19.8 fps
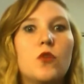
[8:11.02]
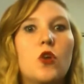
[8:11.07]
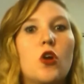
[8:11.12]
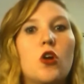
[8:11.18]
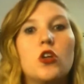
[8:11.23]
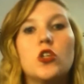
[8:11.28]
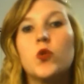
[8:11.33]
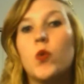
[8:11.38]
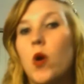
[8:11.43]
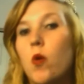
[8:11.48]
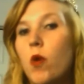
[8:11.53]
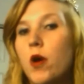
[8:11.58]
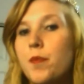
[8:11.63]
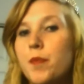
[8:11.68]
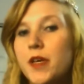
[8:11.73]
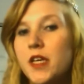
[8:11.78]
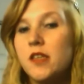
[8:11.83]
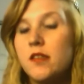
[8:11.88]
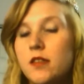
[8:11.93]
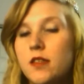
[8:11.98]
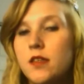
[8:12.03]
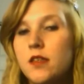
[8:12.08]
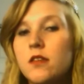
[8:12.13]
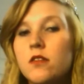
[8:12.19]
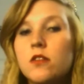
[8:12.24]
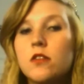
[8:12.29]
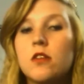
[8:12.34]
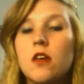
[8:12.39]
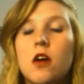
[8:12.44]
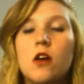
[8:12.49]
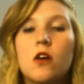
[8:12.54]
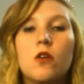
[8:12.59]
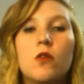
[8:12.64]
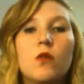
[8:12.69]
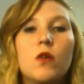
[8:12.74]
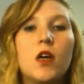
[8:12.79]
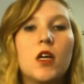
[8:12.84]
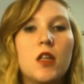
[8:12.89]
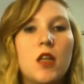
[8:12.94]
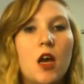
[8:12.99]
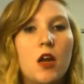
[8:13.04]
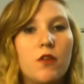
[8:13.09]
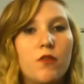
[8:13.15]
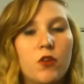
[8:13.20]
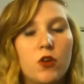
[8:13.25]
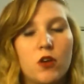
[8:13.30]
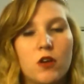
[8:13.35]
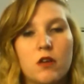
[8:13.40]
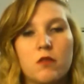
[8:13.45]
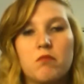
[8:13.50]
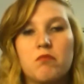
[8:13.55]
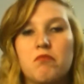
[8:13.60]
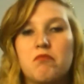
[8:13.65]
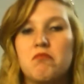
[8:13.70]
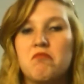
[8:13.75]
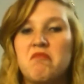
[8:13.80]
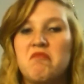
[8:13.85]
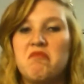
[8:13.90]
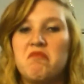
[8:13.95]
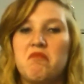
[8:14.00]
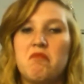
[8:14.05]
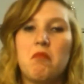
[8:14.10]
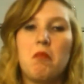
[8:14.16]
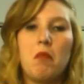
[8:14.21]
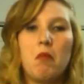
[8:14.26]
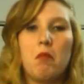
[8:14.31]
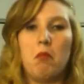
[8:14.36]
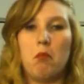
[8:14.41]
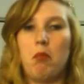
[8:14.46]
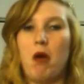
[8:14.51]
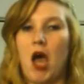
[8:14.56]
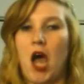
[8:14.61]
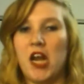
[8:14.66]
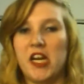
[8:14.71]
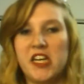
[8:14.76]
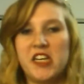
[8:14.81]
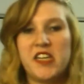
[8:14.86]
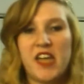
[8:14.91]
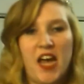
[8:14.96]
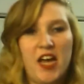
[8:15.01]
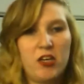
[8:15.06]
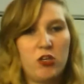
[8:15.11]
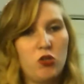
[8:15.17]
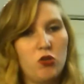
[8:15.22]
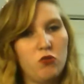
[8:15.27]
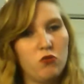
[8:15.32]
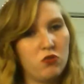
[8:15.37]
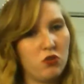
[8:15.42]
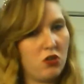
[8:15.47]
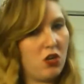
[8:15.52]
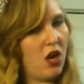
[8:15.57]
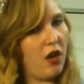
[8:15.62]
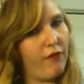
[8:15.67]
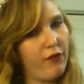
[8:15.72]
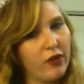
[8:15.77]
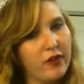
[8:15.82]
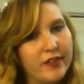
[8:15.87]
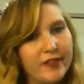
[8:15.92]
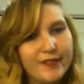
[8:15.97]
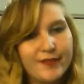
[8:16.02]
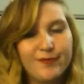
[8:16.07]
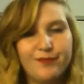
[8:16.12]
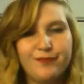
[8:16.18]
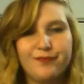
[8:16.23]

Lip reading: Girls wear one pieces, so a lot of your body tattoos are covered.